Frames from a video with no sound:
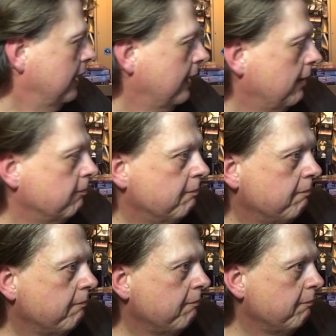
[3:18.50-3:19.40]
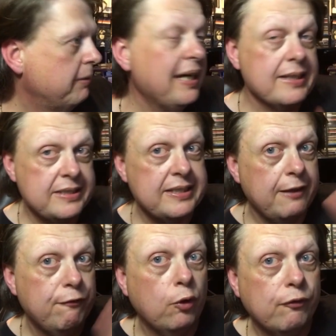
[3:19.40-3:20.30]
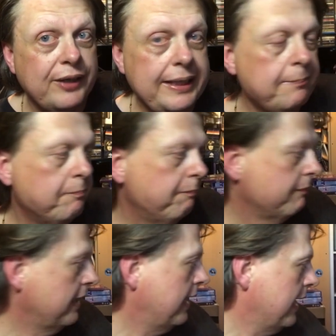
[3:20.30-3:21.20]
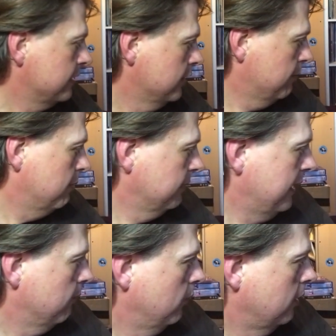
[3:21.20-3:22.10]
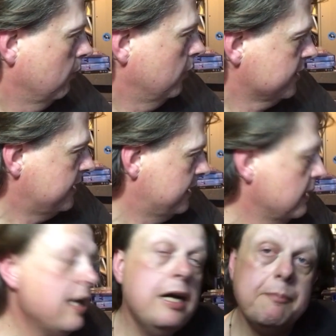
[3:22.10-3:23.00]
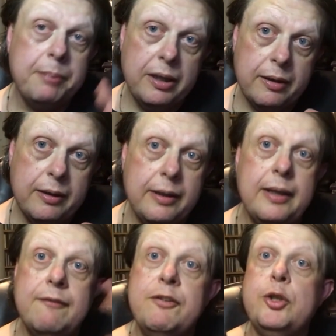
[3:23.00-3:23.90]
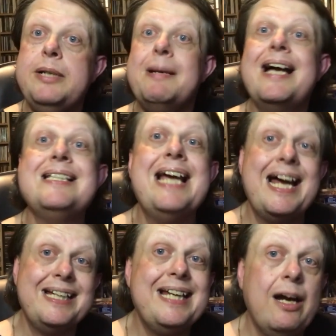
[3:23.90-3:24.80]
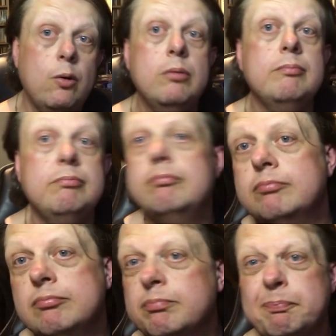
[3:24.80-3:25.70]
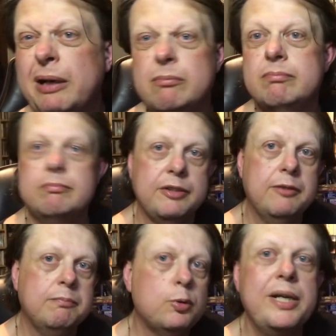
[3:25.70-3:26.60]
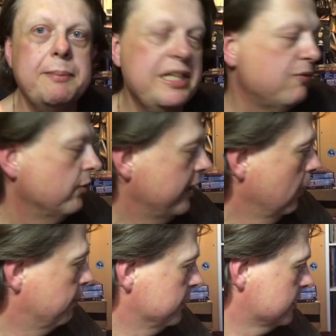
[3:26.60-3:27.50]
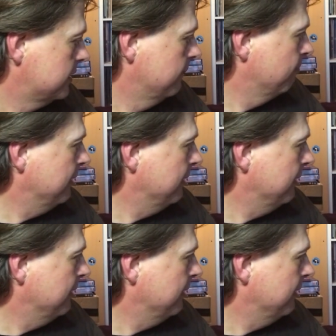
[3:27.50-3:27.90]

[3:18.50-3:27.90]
But yeah, as I say, 4th in, I had no problem getting what I wanted. But the goodie bags he handed out about 20 minutes before we opened.